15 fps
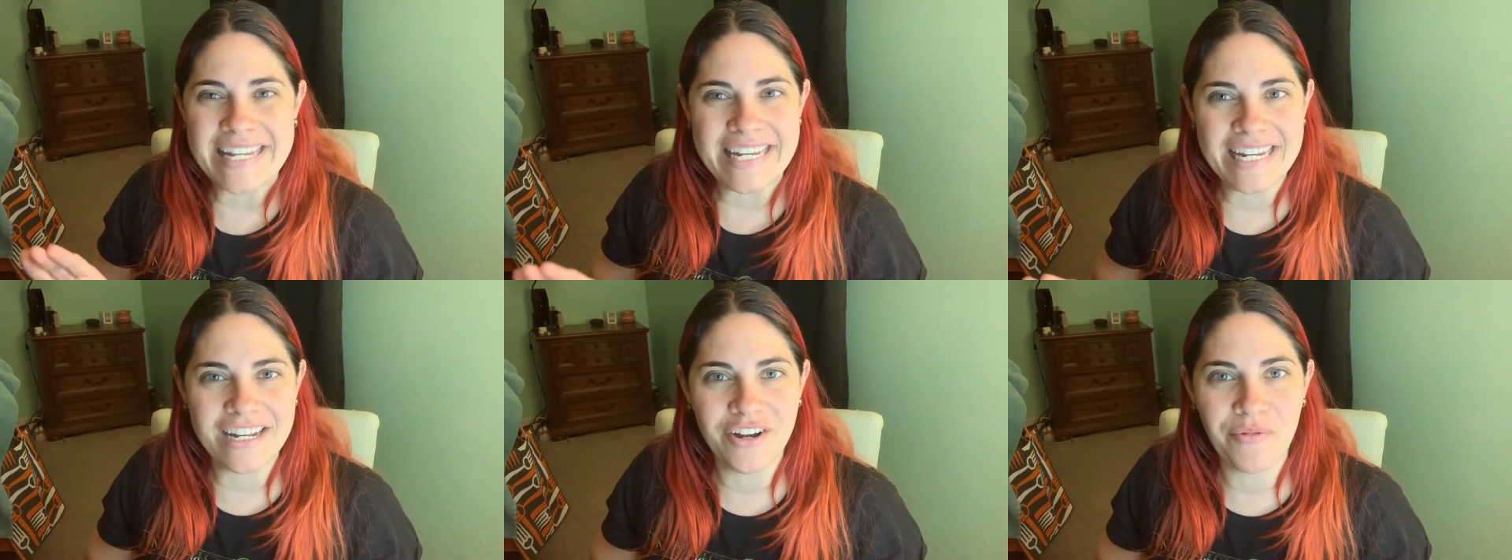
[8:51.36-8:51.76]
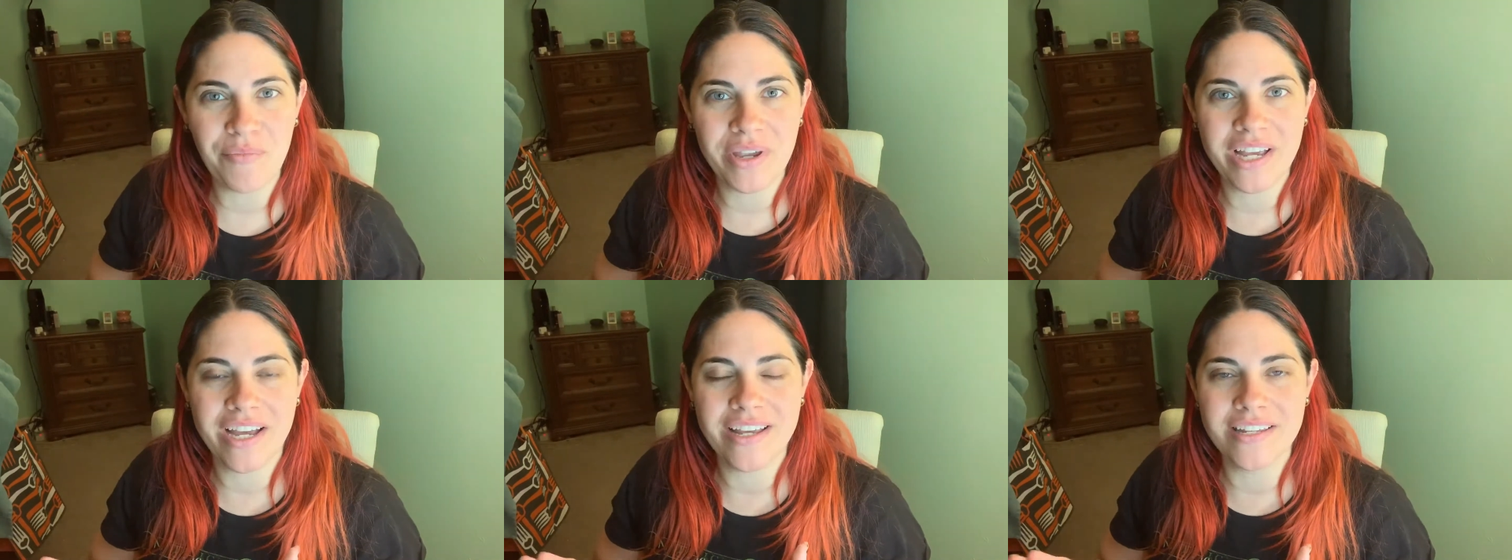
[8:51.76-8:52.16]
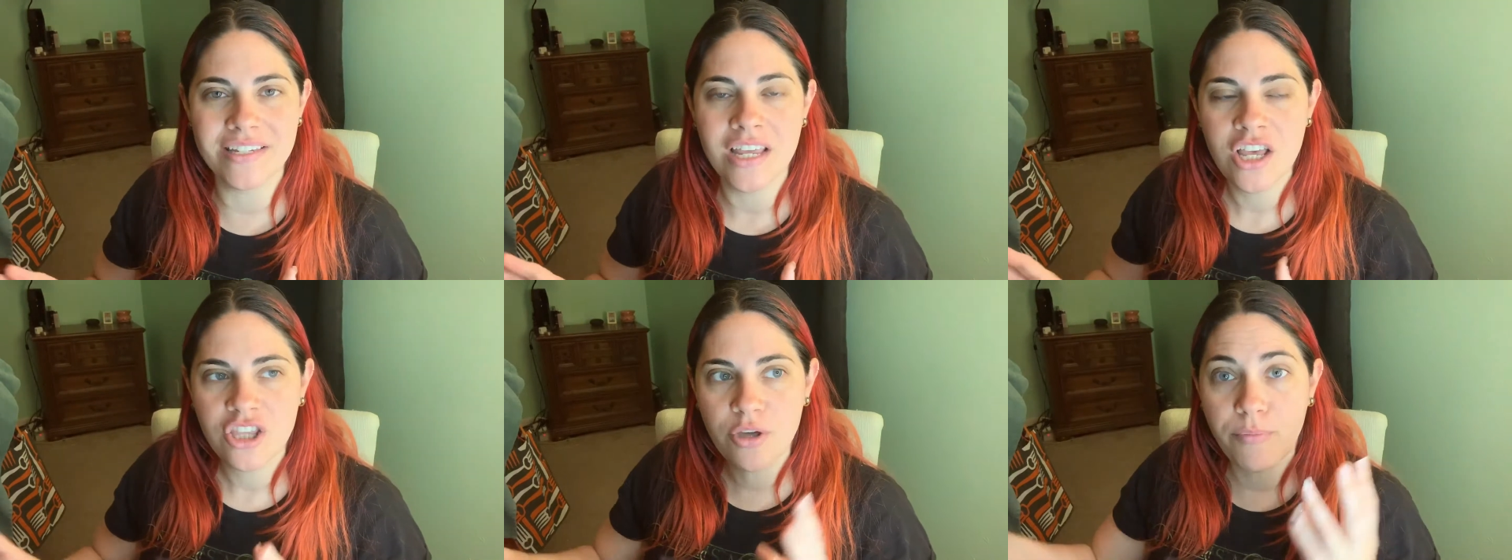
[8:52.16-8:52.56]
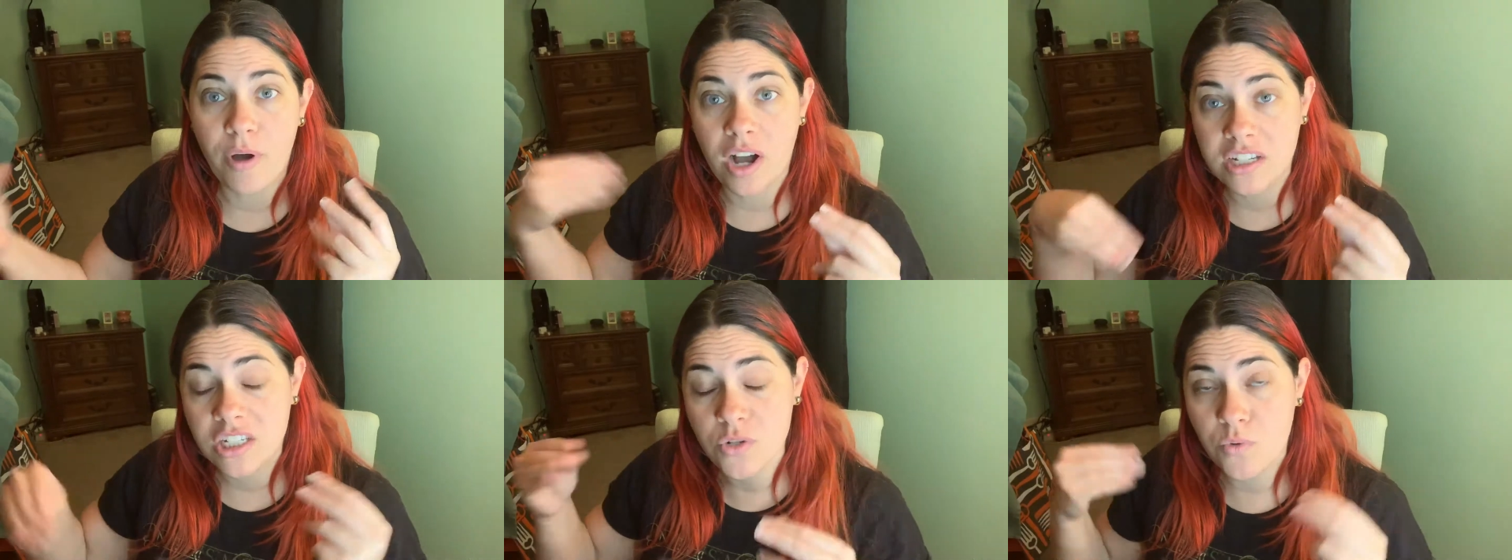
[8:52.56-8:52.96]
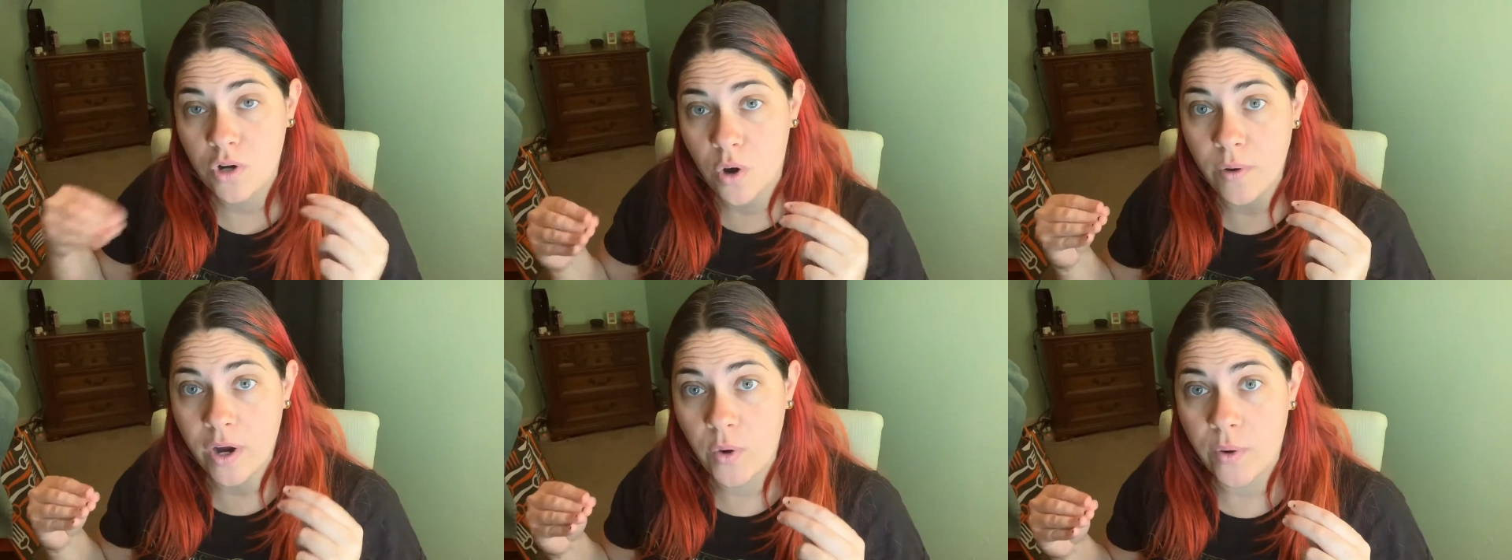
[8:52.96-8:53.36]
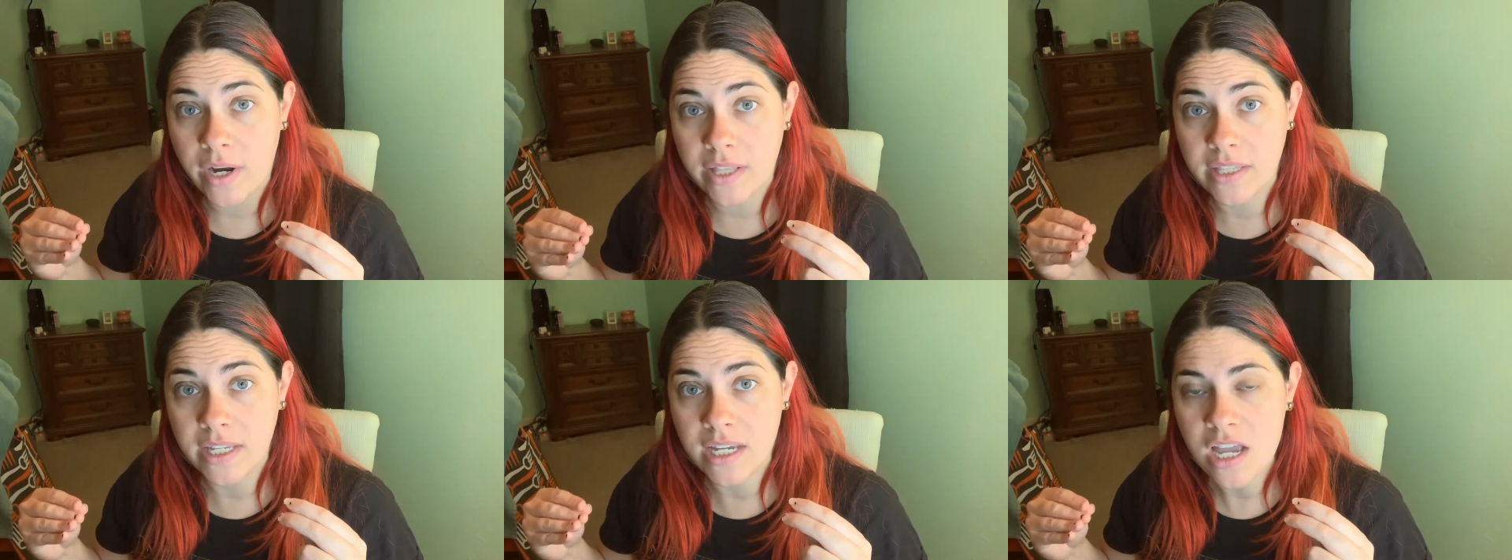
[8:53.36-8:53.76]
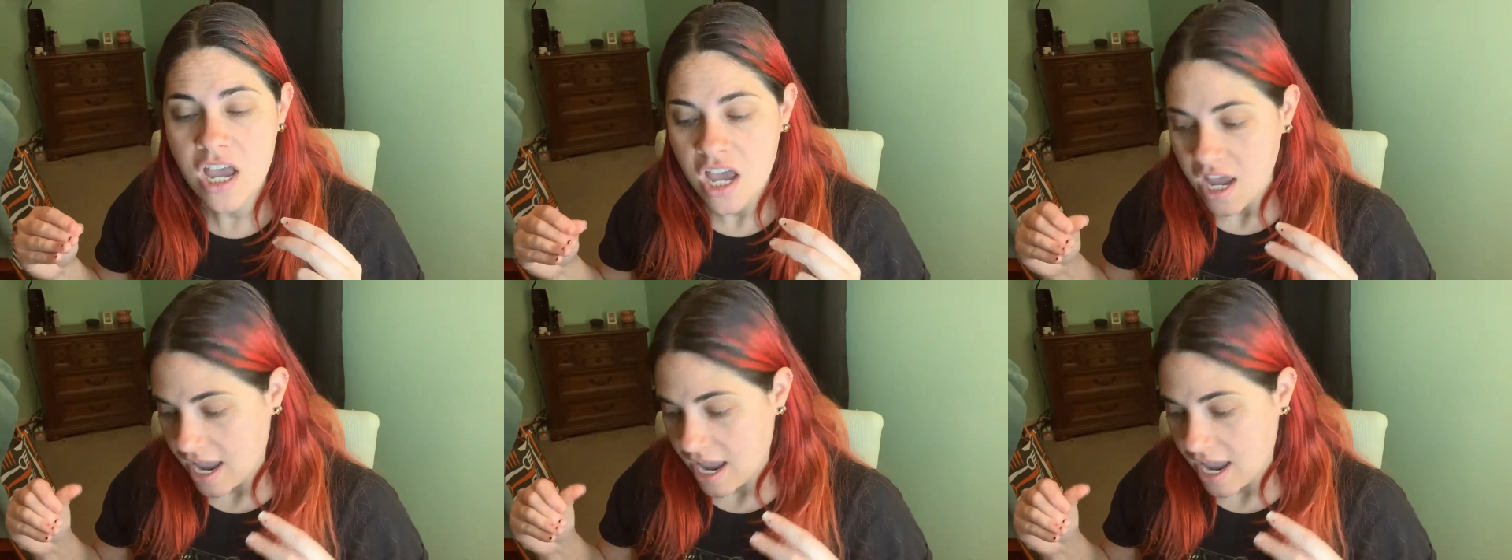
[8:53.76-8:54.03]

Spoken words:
didn't because the boxes were going quickly,